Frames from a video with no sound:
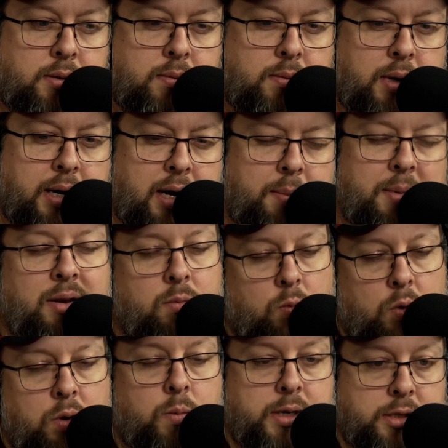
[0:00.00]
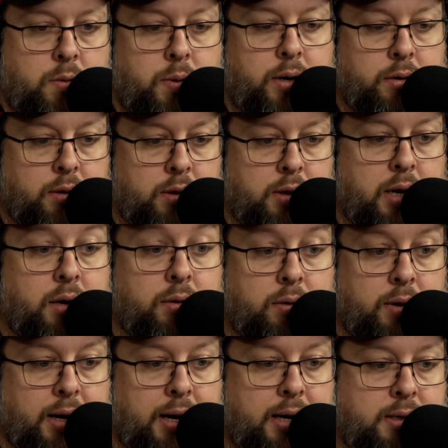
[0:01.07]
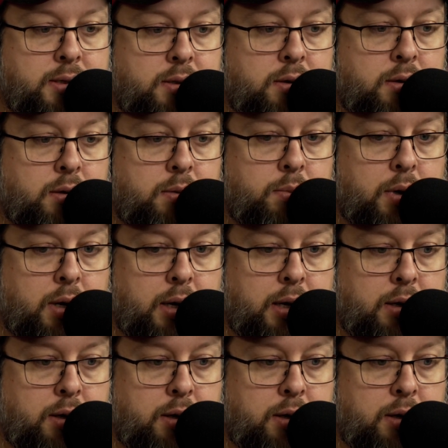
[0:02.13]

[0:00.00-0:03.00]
Right? I mean, one way's quicker than the other, I guess, but